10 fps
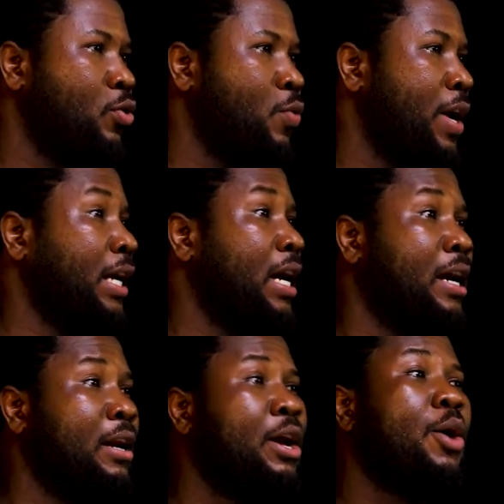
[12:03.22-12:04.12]
where you can
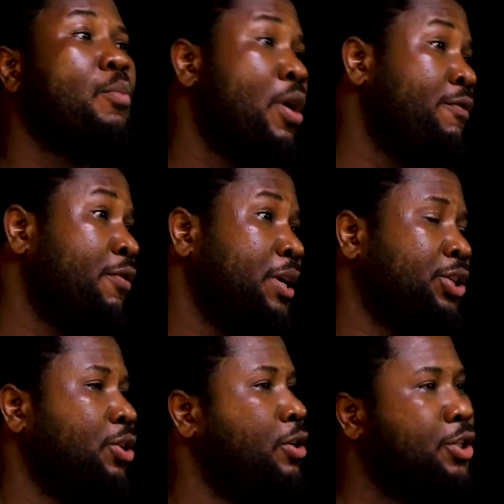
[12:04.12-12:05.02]
get more
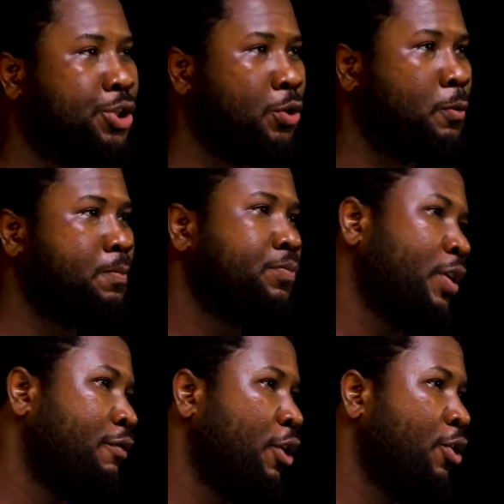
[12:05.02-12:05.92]
information on the show.
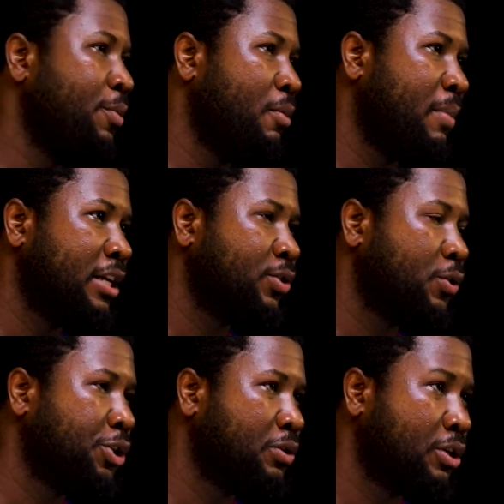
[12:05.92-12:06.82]
Follow me on my
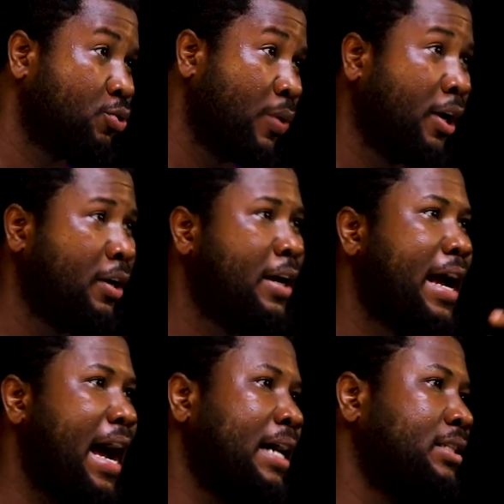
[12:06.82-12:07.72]
socials as well
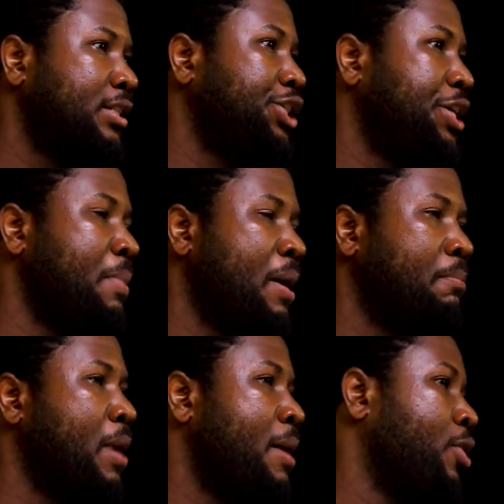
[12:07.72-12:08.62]

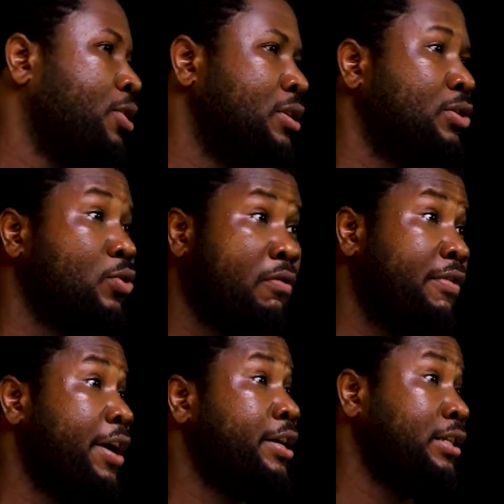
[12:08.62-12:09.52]
@Chimampam_.
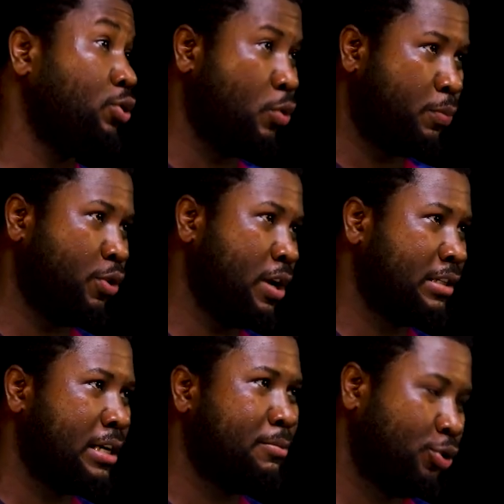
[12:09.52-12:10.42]
Very easy to
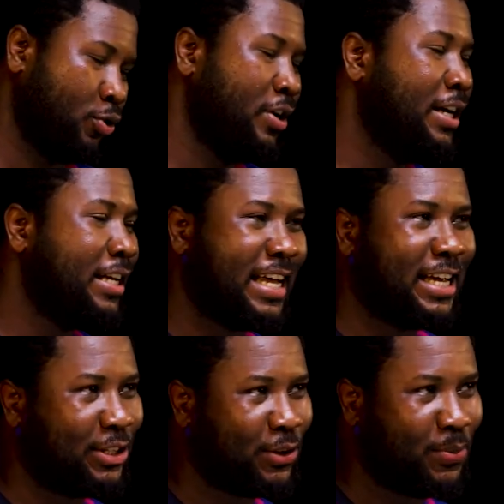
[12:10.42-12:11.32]
pronounce, I'm sure.
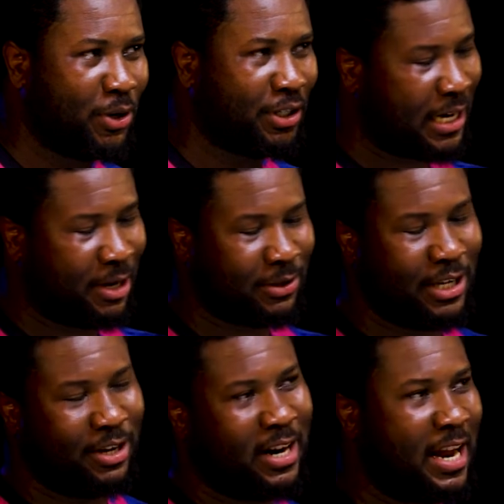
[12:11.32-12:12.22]
Thank you so much, and I'll
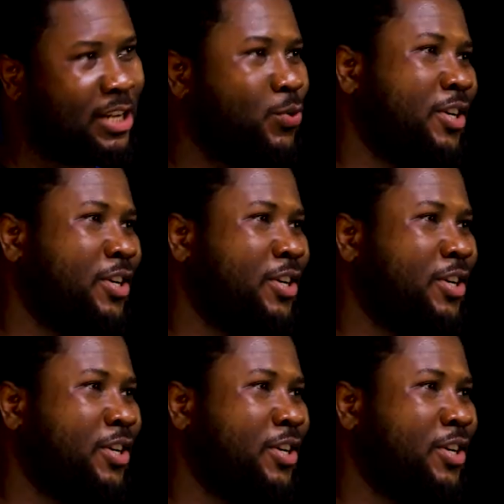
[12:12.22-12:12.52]
see you in the next